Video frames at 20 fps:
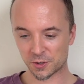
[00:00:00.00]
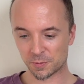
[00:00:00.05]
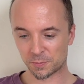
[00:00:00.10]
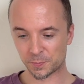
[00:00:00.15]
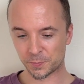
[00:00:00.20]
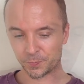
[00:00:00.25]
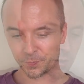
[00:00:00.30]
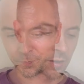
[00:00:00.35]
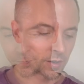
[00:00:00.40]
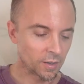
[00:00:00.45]
So.
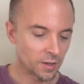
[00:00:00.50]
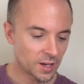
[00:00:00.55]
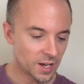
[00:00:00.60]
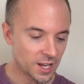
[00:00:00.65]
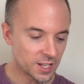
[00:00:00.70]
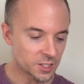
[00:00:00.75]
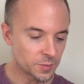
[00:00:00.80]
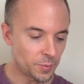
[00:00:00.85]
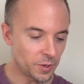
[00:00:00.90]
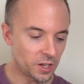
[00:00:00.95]

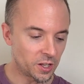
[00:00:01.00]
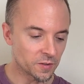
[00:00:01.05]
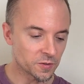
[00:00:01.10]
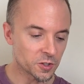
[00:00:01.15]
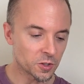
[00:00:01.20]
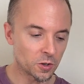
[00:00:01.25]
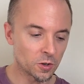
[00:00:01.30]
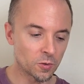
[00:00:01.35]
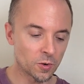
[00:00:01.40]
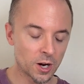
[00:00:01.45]
And speaking
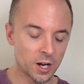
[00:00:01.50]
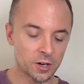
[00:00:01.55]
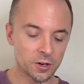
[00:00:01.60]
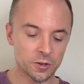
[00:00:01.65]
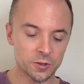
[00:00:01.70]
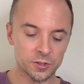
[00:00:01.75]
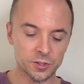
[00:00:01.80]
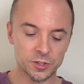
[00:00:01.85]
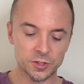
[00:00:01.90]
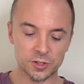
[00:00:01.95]
of
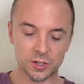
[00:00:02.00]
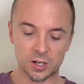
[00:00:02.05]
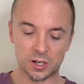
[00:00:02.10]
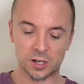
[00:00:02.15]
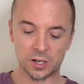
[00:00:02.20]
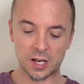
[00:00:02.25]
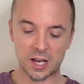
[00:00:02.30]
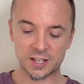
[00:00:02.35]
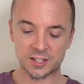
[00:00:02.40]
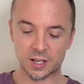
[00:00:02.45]
songwriters,
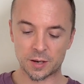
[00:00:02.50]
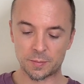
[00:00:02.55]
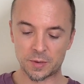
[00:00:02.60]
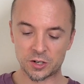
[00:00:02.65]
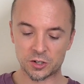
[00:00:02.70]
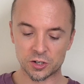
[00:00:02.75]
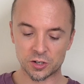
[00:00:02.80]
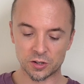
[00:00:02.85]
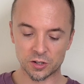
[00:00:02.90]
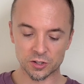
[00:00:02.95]
as I
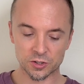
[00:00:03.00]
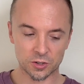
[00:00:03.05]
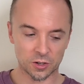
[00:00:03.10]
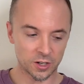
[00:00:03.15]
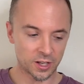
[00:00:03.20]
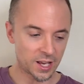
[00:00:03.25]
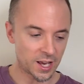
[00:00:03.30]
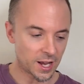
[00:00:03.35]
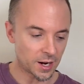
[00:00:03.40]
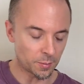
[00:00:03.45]
mentioned, the
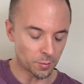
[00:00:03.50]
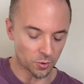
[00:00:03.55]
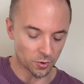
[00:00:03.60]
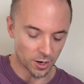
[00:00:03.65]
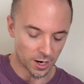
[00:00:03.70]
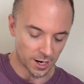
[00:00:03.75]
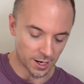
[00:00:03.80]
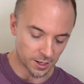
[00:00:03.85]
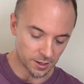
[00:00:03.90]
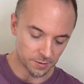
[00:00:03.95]
song
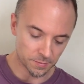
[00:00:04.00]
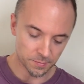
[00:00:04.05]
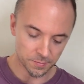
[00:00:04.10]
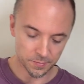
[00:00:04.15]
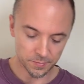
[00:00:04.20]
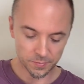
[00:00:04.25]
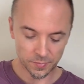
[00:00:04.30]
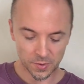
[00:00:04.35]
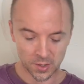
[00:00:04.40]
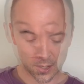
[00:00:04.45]
Catamaran
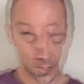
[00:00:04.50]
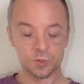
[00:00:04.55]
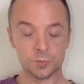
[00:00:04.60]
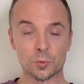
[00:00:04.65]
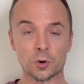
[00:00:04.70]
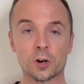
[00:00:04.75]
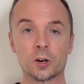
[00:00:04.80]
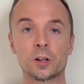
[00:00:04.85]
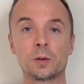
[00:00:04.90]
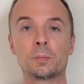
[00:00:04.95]

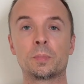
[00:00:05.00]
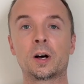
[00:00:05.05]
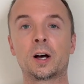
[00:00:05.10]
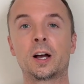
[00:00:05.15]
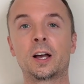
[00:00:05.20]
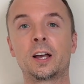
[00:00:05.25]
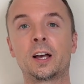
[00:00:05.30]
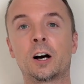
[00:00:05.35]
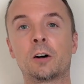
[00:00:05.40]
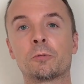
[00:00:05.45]
was brought in
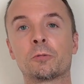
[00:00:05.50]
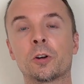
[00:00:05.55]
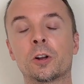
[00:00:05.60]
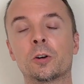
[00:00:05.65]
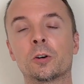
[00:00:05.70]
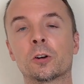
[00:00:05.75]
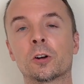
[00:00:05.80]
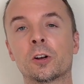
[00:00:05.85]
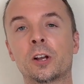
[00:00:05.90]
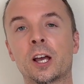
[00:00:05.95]
by
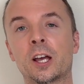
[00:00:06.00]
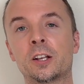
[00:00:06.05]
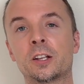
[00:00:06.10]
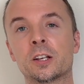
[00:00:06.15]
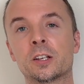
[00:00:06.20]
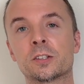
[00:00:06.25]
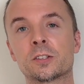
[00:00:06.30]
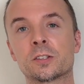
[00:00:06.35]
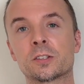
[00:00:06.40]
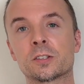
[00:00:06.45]
Alfredo
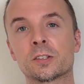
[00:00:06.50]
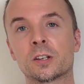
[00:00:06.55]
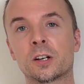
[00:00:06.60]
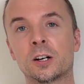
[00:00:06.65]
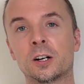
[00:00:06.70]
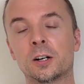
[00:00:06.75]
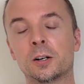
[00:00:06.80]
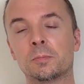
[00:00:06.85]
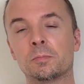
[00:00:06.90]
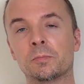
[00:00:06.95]
Hernandez.
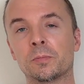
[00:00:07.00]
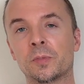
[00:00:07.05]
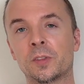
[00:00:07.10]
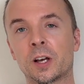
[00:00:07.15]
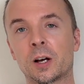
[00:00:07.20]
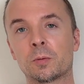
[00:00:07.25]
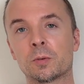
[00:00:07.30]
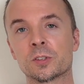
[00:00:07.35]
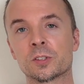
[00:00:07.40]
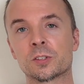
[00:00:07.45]

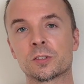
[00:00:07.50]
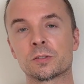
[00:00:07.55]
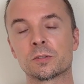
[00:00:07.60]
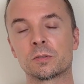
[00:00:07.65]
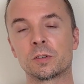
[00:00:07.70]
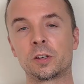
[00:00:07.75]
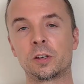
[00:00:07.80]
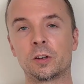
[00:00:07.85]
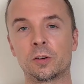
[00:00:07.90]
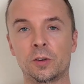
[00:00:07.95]
That was,
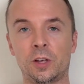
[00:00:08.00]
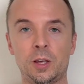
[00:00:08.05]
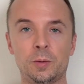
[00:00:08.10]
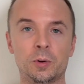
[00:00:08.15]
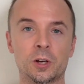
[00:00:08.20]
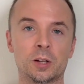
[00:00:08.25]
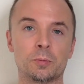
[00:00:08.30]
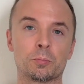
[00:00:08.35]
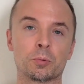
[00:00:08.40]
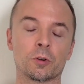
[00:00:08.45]

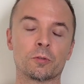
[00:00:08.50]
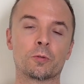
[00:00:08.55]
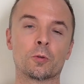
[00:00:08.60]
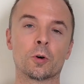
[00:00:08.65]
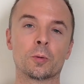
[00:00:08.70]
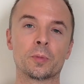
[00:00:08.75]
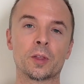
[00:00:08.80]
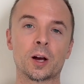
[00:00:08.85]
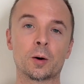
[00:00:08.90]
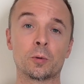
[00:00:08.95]
he had
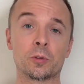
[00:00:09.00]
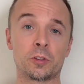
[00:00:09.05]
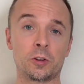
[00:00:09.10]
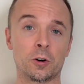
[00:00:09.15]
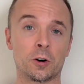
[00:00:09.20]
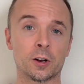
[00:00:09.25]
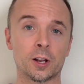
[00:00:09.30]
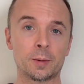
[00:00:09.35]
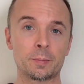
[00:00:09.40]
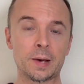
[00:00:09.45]
performed that with
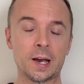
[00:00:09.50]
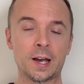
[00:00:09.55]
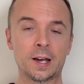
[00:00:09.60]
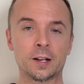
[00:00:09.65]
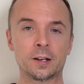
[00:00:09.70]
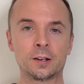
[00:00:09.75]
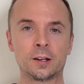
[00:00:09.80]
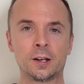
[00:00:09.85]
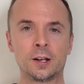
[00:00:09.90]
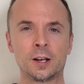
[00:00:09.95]
Yawning
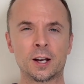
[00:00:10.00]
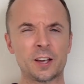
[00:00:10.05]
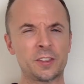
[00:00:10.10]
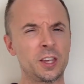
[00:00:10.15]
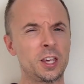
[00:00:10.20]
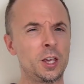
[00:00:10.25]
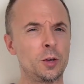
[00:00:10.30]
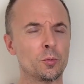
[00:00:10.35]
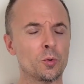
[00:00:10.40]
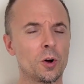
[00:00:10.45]
Man.
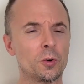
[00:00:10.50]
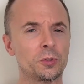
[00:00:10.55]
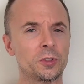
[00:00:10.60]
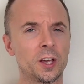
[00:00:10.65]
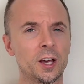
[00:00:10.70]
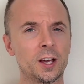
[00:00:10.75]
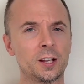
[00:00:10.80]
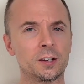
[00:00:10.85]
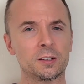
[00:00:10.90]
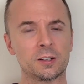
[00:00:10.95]
I think he
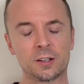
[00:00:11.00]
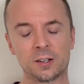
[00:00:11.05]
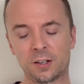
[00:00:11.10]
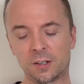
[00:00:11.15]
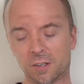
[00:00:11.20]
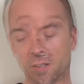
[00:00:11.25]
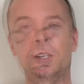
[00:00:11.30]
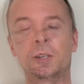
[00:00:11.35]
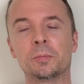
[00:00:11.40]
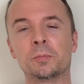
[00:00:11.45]
wrote that.
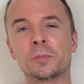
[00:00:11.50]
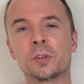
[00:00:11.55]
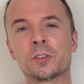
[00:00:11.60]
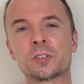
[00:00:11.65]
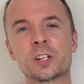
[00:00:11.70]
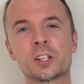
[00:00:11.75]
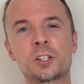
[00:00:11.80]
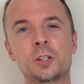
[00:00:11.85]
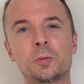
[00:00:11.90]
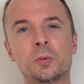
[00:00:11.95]

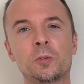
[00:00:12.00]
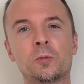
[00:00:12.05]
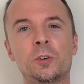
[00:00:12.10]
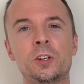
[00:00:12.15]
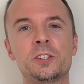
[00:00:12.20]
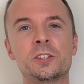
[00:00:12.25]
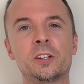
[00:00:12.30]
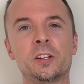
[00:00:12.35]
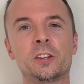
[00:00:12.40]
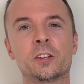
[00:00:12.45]
There's
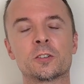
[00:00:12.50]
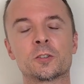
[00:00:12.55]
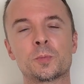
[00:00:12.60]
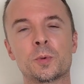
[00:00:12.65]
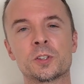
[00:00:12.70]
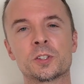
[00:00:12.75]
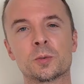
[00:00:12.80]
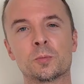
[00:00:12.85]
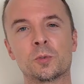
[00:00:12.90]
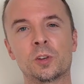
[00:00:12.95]

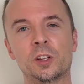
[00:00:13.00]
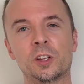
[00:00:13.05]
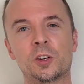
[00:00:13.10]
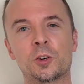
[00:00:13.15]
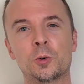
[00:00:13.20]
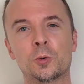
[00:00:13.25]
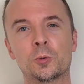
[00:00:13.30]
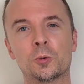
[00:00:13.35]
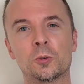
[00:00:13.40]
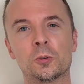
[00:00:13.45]
been some really
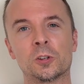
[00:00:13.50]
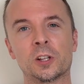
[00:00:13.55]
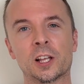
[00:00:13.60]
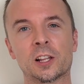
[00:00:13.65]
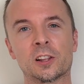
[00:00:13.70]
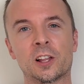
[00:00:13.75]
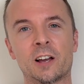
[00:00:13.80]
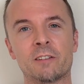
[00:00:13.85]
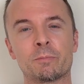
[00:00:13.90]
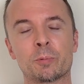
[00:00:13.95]
cool
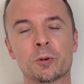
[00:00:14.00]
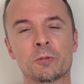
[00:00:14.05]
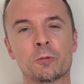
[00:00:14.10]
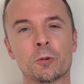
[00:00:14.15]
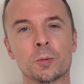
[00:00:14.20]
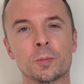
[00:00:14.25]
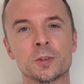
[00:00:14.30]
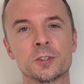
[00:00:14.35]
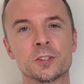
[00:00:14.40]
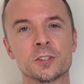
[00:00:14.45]
live
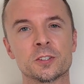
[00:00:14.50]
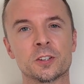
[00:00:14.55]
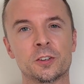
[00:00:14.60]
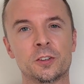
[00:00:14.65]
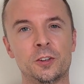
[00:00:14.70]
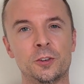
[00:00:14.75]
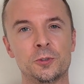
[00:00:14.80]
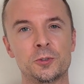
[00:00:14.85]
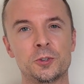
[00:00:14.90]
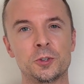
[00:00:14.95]
performances
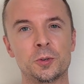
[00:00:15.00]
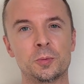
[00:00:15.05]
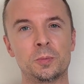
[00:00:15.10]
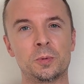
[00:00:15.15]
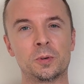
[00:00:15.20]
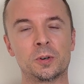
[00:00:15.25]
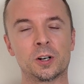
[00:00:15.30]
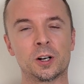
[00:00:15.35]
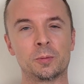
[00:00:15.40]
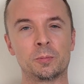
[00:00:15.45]
on
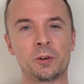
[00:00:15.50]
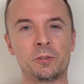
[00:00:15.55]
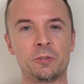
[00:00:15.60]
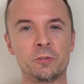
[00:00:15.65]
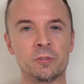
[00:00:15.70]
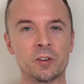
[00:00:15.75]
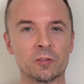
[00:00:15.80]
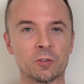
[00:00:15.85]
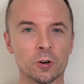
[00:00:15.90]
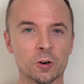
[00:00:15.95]
YouTube.
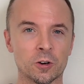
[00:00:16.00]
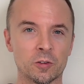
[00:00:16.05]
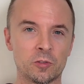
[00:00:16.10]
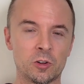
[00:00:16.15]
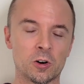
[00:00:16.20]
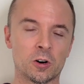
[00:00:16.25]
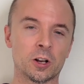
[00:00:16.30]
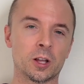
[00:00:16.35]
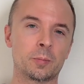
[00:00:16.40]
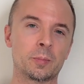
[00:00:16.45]
If you've never heard
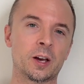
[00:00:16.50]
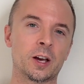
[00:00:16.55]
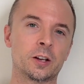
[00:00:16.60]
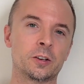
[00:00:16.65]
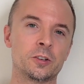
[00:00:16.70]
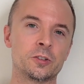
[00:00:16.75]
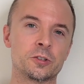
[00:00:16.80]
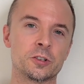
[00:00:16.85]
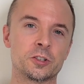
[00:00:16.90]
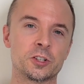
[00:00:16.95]
of Yawning
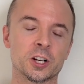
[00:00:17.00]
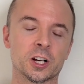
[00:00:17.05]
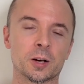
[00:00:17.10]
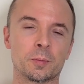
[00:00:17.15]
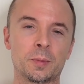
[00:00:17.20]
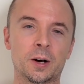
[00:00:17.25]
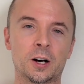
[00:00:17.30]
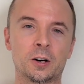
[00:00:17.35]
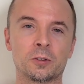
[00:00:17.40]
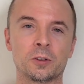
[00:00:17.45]
Man, you should check
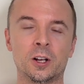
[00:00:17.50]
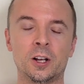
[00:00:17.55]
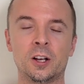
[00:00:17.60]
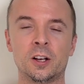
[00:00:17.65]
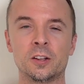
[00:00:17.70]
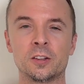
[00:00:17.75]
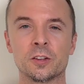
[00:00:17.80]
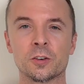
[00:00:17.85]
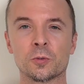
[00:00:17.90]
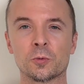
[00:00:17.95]
them out.
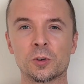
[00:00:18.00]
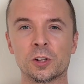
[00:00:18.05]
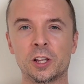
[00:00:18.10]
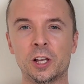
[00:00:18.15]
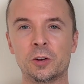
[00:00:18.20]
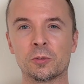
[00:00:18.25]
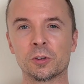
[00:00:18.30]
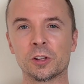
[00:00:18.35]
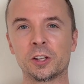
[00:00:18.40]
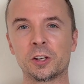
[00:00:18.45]
They're
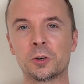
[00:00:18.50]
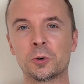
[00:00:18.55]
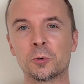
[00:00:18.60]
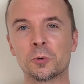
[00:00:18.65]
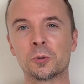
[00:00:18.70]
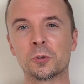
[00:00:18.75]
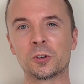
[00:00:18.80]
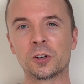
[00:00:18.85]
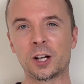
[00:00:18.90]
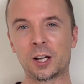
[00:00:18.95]
really, really
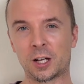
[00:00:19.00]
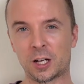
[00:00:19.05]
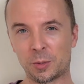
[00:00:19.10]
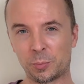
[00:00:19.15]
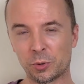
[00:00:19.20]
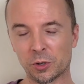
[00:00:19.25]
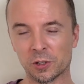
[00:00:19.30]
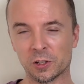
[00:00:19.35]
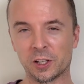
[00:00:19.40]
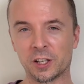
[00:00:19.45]
cool.
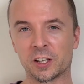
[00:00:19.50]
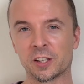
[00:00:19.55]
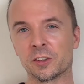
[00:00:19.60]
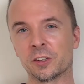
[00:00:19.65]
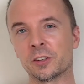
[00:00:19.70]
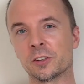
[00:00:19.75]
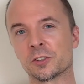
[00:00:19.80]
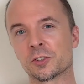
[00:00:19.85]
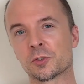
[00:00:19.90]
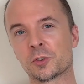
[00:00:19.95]
I'll put a link
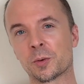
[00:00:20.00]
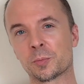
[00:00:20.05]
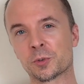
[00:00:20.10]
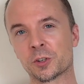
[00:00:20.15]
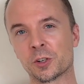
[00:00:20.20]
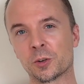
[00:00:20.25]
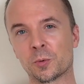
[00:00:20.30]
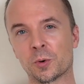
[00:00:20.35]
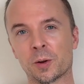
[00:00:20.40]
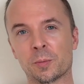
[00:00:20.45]
in the
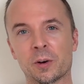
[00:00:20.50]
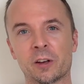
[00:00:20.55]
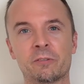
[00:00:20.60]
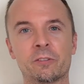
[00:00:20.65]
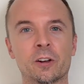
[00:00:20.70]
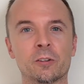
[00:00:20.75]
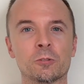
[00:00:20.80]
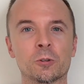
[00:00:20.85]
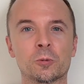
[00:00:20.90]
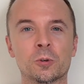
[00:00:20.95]
description to one of my
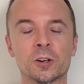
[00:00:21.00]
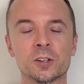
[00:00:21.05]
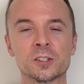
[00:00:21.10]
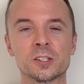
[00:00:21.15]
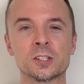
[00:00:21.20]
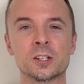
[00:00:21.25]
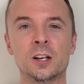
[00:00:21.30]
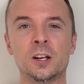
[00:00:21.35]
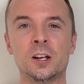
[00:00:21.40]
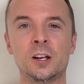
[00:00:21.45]
favorite
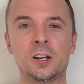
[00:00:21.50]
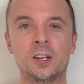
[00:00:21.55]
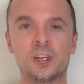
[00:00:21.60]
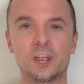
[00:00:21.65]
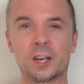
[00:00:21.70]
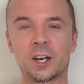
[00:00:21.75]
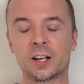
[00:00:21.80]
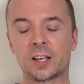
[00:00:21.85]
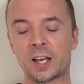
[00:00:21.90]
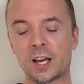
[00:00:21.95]
ones.
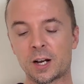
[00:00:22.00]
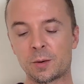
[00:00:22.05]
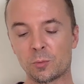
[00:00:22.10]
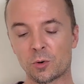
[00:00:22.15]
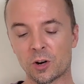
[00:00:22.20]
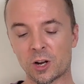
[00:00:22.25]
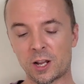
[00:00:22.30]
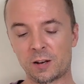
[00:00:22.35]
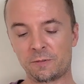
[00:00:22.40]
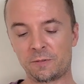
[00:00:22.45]
Yeah,
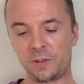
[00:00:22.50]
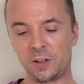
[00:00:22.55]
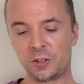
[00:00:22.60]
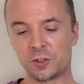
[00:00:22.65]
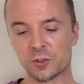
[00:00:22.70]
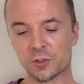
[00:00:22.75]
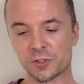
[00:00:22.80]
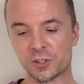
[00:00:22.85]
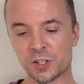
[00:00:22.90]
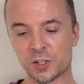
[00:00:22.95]
Catamaran
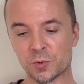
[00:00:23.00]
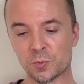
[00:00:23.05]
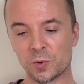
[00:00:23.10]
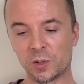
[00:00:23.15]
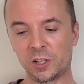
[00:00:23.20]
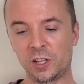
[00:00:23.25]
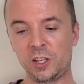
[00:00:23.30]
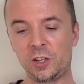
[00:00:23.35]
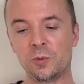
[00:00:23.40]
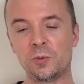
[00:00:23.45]
features this
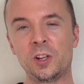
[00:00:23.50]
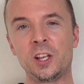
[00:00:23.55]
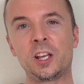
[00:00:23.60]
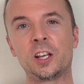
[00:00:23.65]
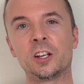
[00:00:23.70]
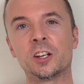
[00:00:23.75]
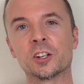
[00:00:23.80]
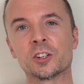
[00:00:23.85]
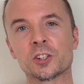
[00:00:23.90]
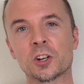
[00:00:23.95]
really
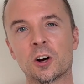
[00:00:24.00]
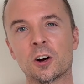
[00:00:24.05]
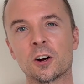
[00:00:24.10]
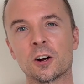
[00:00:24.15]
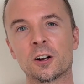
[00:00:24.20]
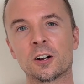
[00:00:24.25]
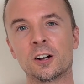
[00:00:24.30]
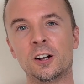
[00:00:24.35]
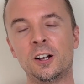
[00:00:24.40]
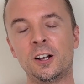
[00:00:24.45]
unique
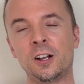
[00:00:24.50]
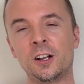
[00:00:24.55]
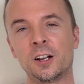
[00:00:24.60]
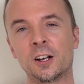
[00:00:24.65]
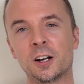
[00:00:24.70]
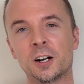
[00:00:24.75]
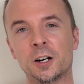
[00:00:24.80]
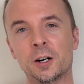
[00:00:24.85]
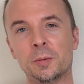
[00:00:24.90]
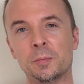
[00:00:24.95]
guitar.
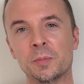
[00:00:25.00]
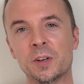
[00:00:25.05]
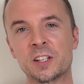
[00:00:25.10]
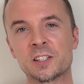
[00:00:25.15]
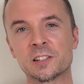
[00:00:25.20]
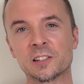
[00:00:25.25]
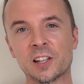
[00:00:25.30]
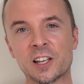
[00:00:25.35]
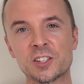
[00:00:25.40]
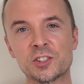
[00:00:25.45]

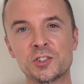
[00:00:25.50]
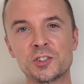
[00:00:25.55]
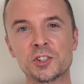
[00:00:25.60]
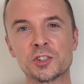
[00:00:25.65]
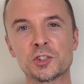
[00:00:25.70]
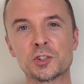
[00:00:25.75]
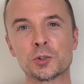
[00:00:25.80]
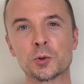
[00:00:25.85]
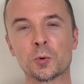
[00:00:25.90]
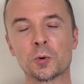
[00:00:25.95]
It's less
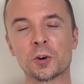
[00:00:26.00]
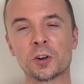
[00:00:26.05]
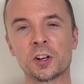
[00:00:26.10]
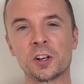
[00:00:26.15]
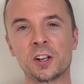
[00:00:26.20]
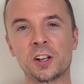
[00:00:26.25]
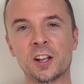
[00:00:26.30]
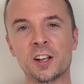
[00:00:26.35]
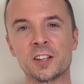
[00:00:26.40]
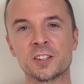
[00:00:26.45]

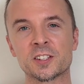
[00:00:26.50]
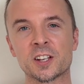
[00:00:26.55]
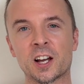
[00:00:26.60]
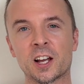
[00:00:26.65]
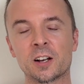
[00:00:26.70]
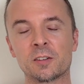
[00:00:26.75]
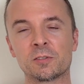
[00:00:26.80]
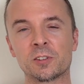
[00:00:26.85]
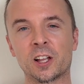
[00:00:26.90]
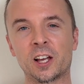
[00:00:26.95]
distorted, and it's
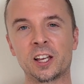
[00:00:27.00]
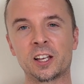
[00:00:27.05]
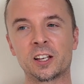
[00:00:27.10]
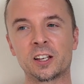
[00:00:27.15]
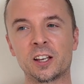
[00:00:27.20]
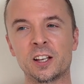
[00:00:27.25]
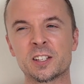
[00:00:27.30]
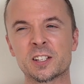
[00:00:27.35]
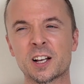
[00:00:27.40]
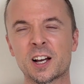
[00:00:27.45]
kind of
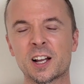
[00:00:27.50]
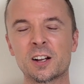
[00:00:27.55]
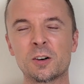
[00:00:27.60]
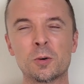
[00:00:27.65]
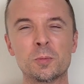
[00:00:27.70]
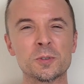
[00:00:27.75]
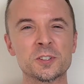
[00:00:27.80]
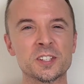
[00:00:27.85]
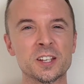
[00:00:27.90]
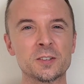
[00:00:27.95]

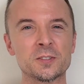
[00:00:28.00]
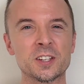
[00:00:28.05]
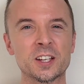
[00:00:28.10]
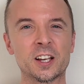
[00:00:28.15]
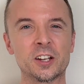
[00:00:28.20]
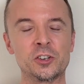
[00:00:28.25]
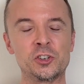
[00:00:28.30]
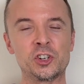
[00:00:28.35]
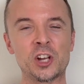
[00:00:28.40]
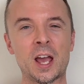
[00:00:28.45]
almost sounds
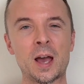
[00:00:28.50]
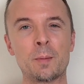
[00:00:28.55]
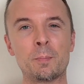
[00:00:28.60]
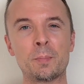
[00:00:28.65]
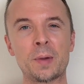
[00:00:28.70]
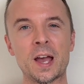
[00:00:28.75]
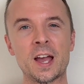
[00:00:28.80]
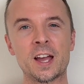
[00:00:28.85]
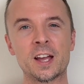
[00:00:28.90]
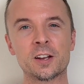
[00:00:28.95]
like a
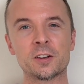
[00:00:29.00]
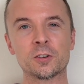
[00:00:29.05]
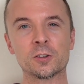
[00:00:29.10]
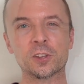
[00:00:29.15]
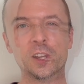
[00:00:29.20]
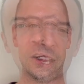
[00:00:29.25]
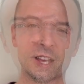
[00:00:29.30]
jam band.